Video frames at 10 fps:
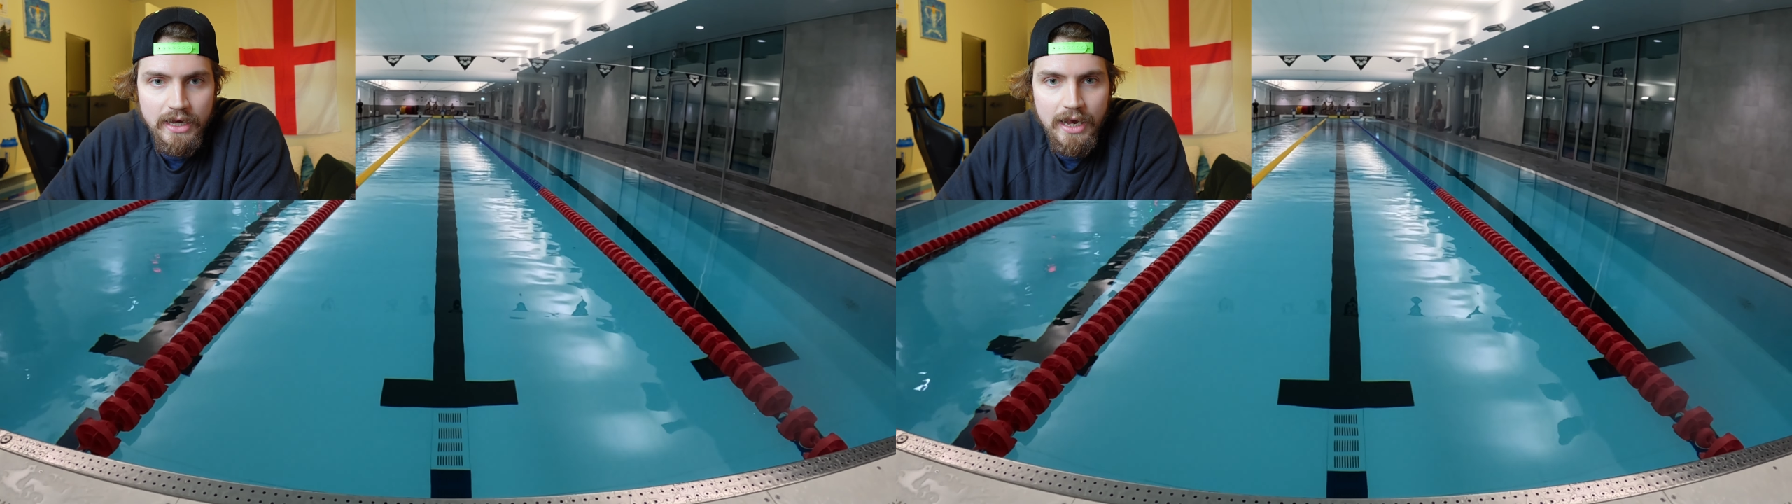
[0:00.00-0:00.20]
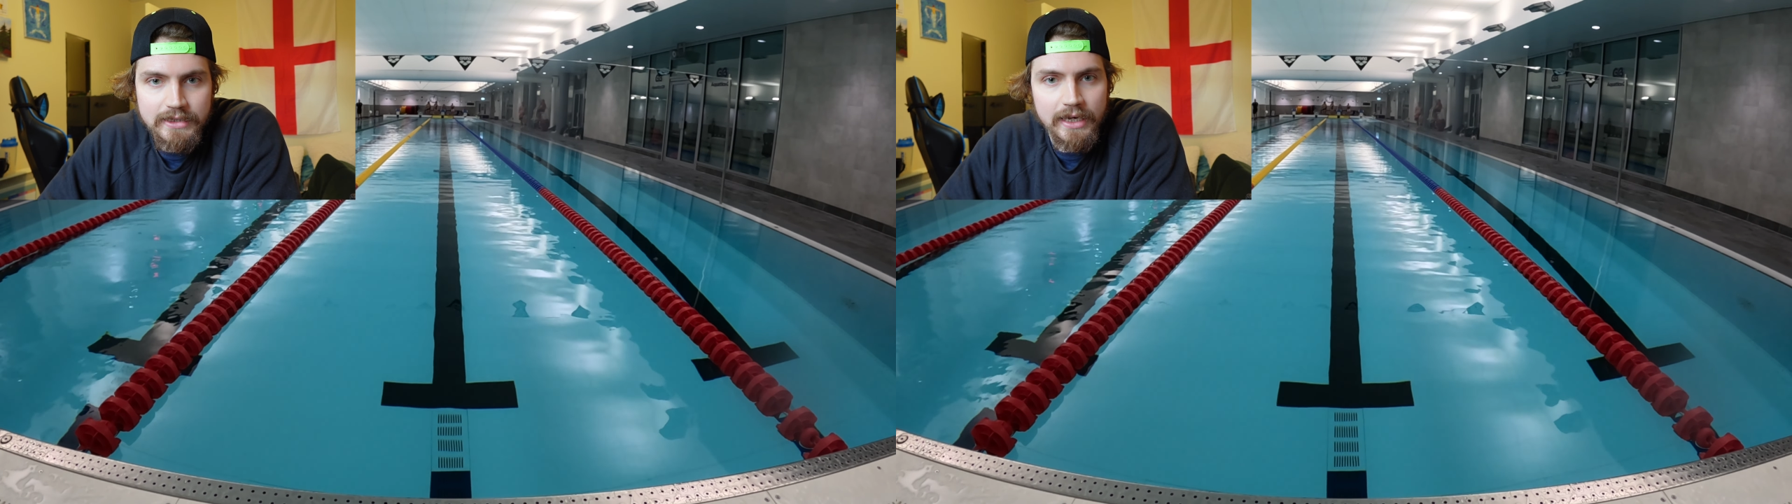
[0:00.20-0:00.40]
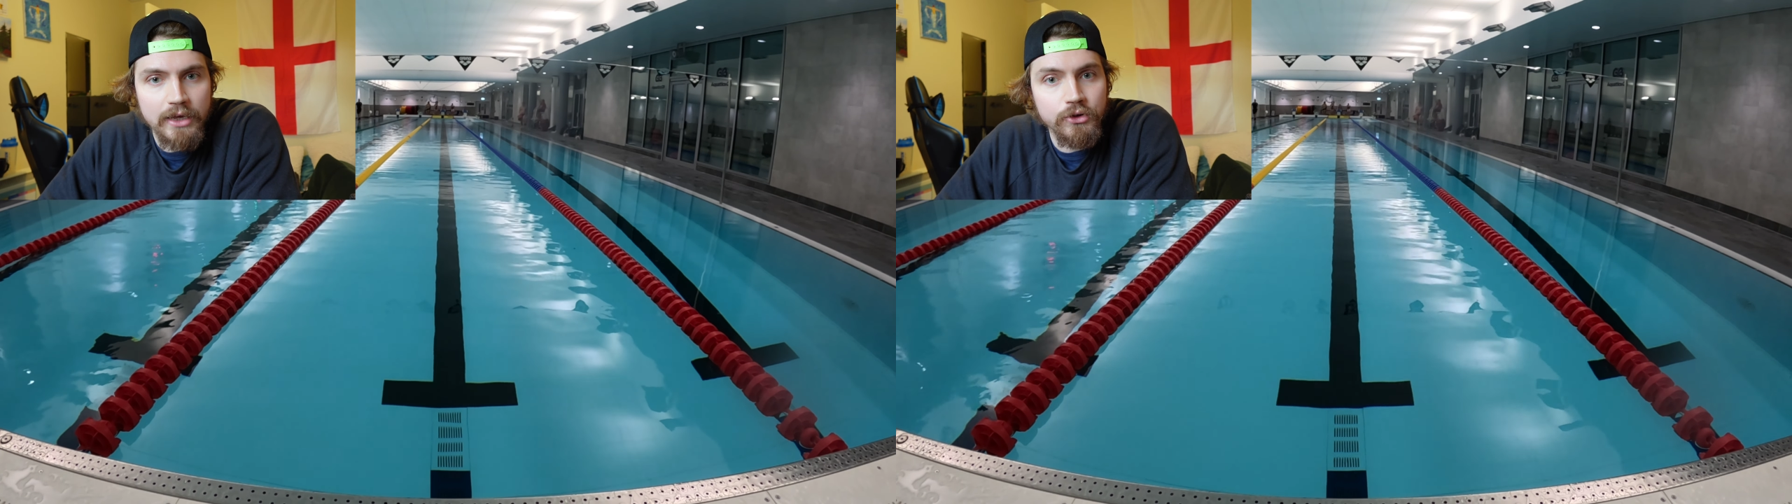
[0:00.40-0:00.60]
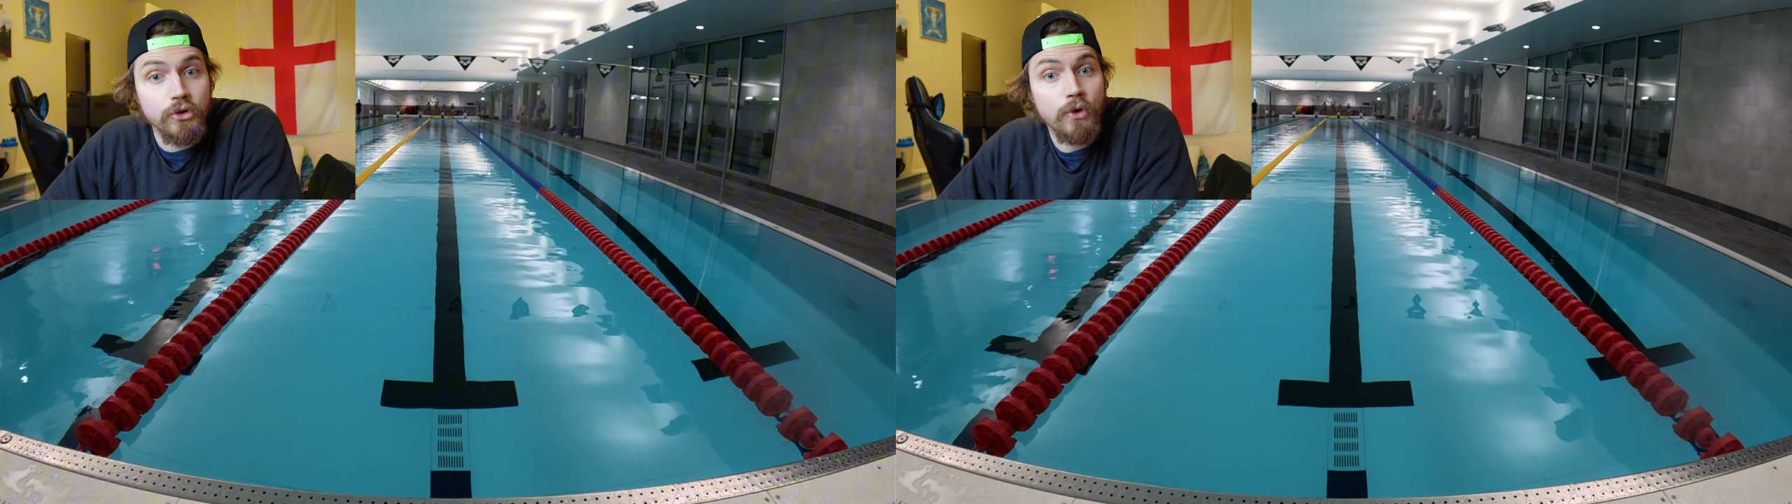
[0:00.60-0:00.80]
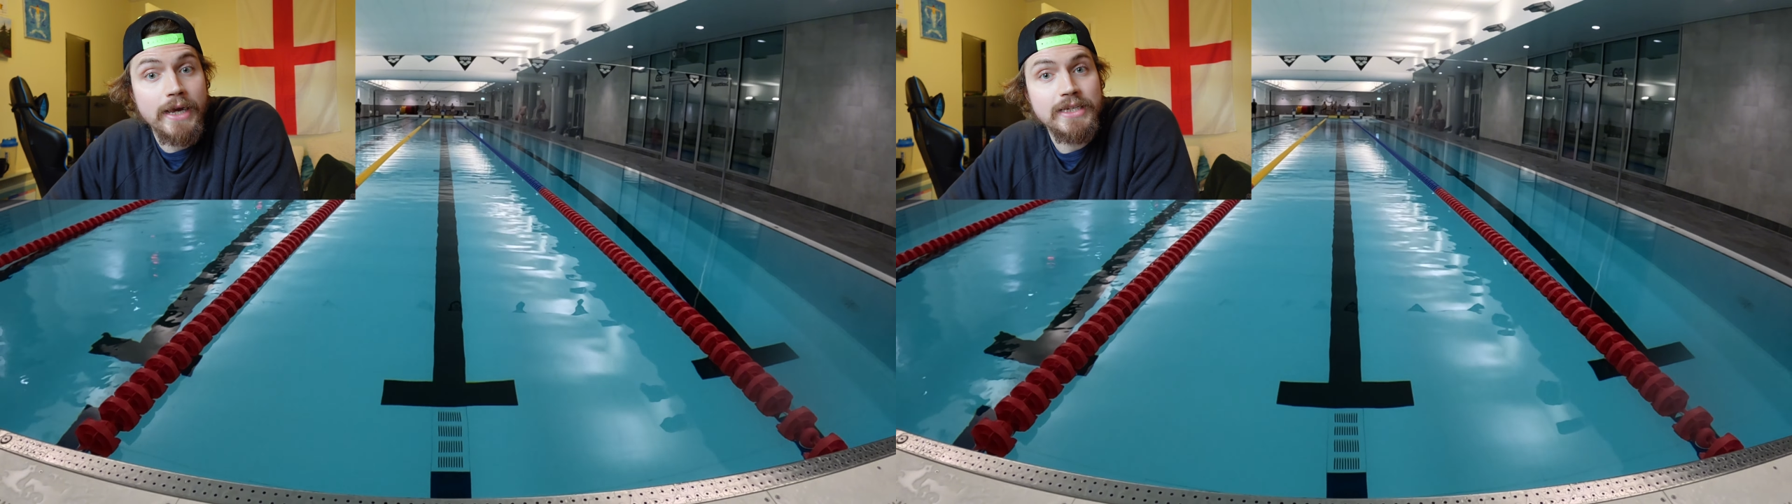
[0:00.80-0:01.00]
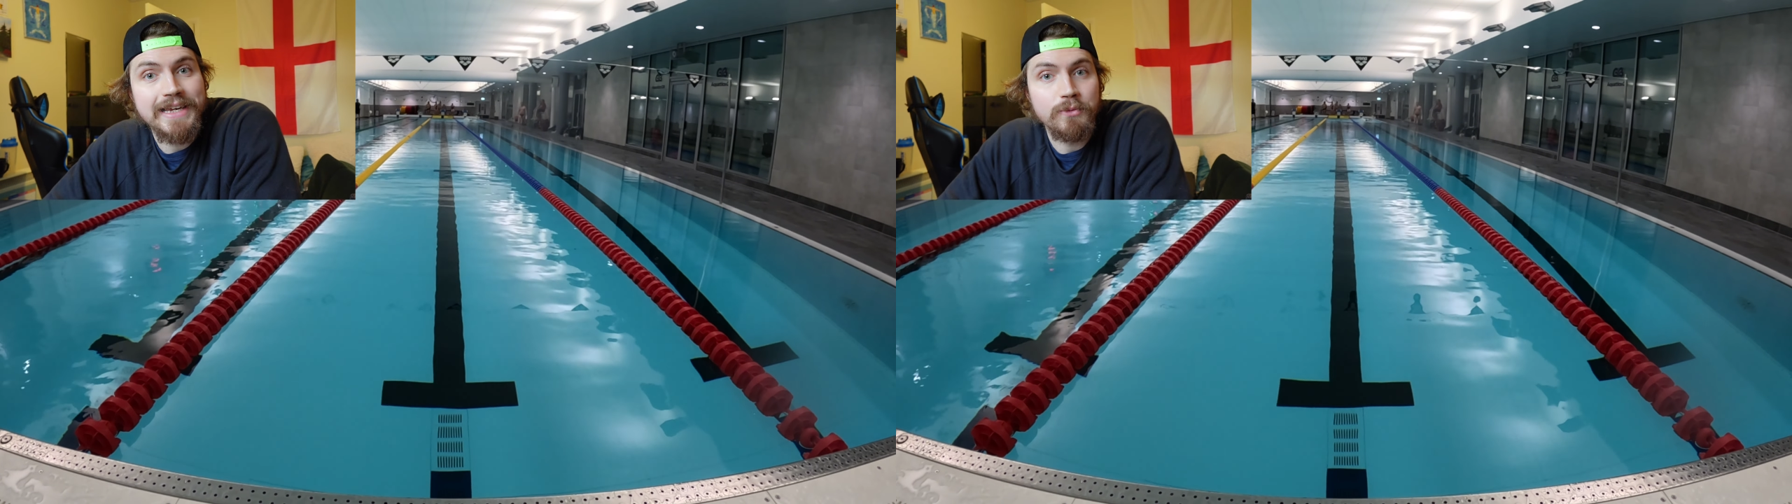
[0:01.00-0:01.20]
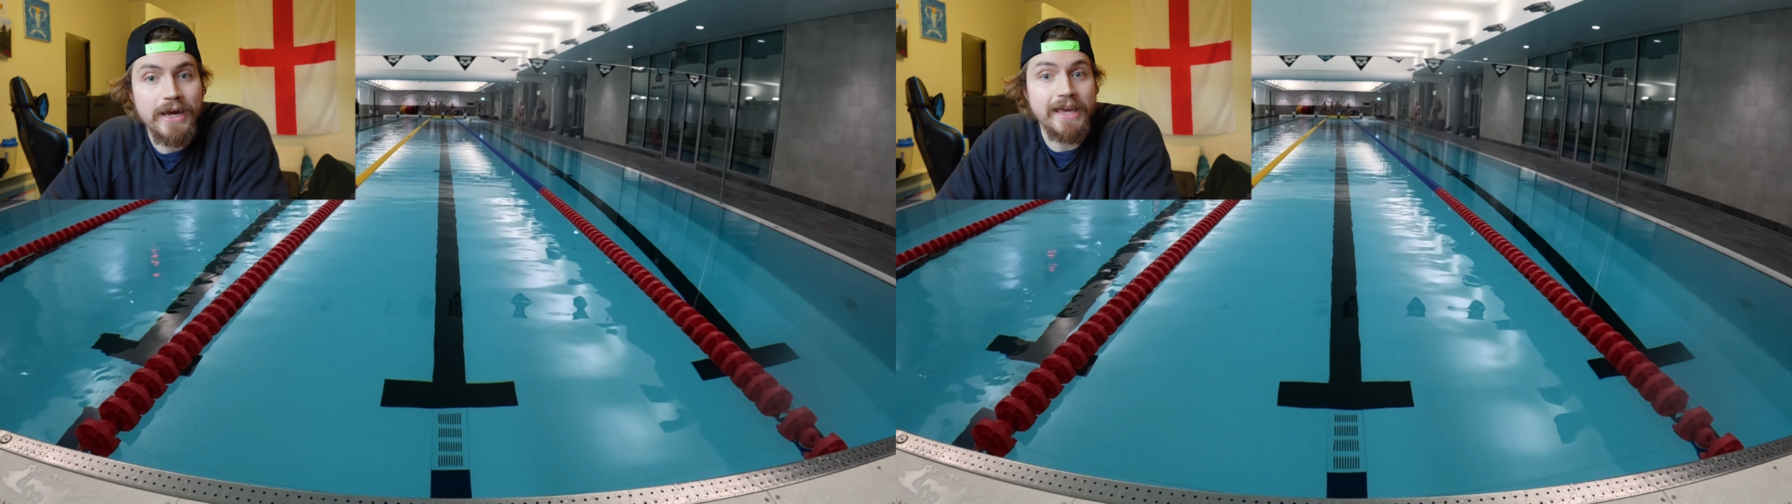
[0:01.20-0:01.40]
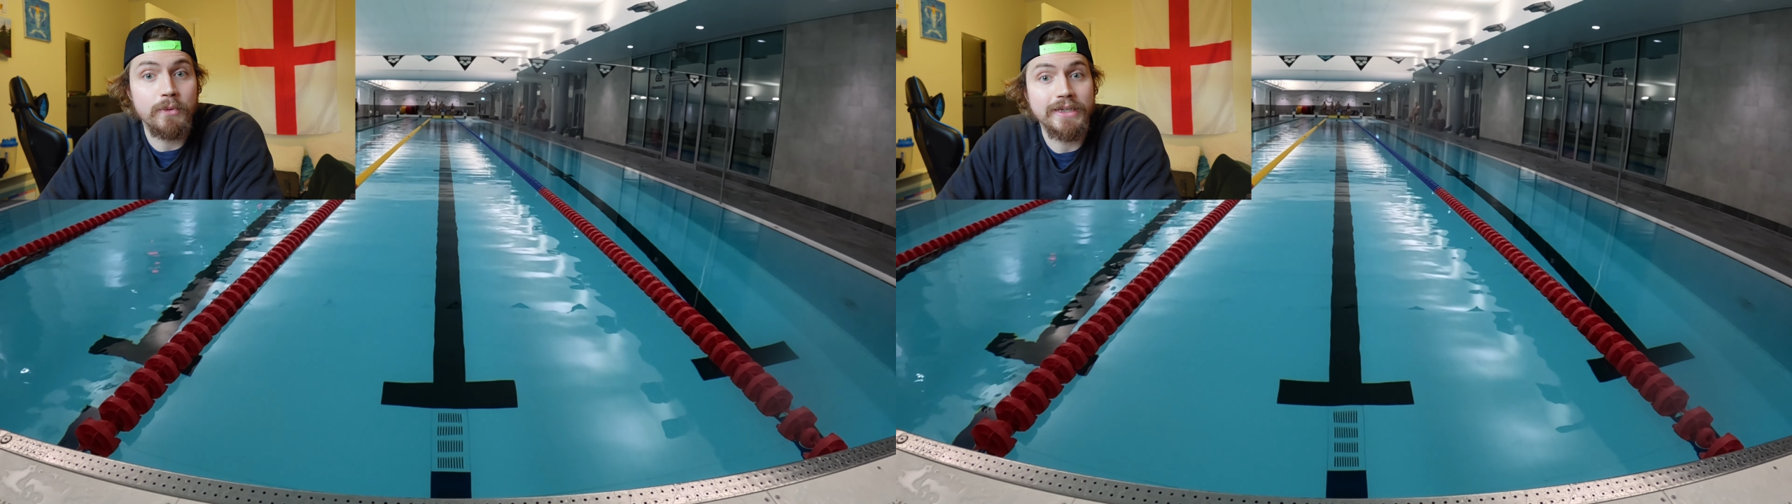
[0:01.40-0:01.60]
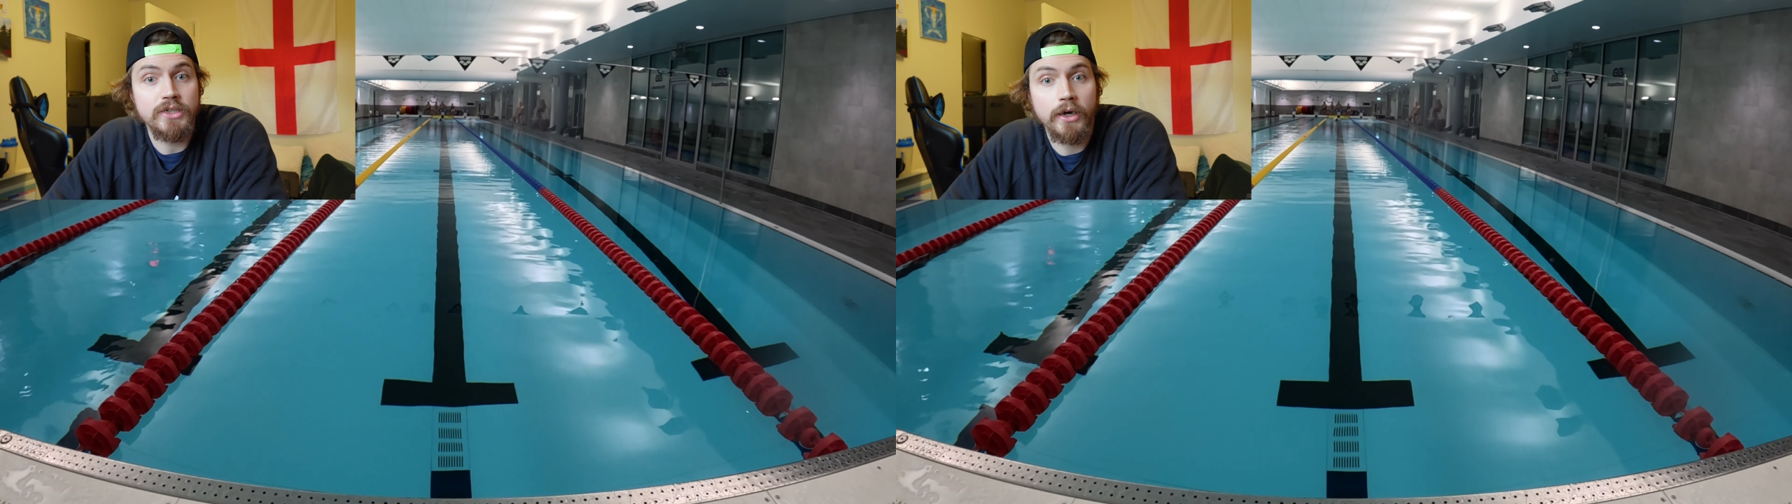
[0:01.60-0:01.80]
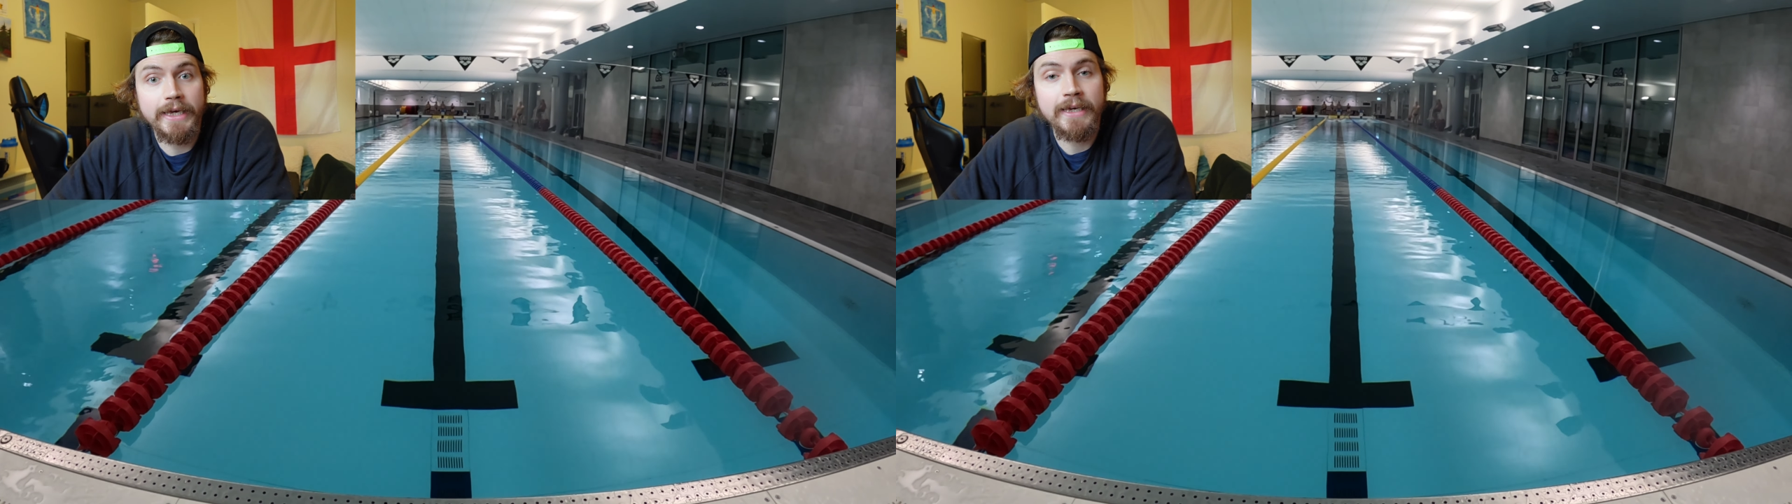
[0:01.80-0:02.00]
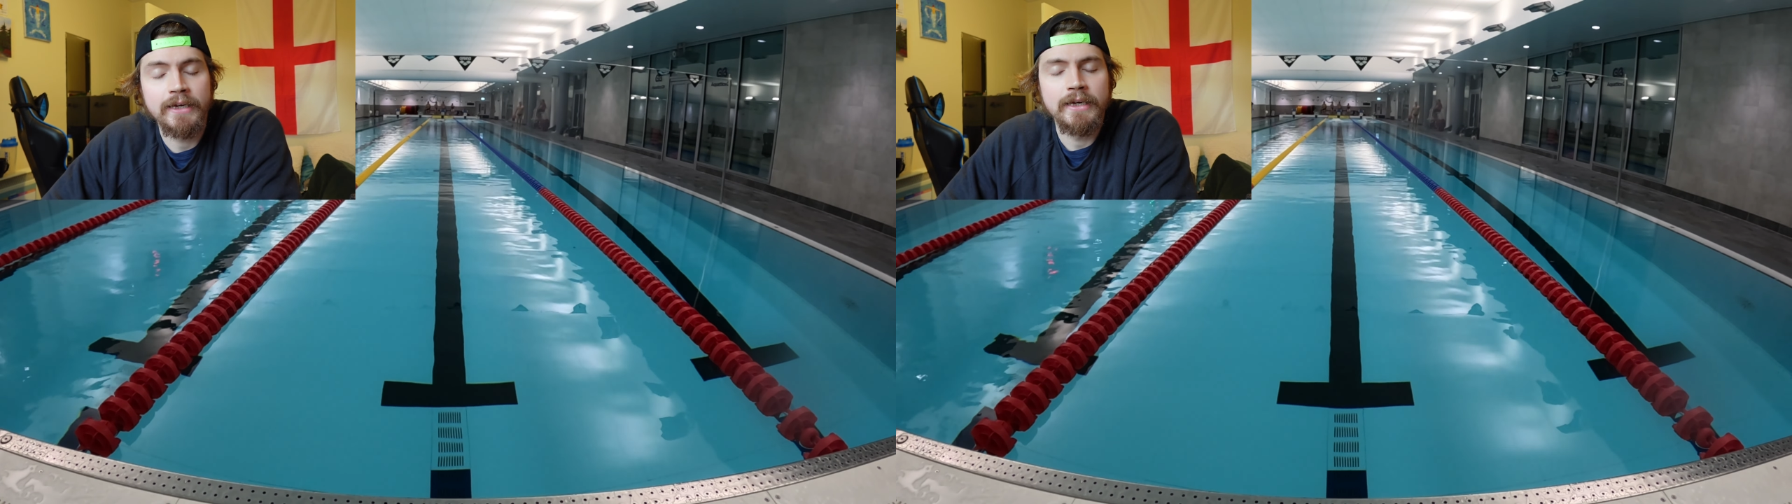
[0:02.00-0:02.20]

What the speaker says: as I get another race in here with Donny.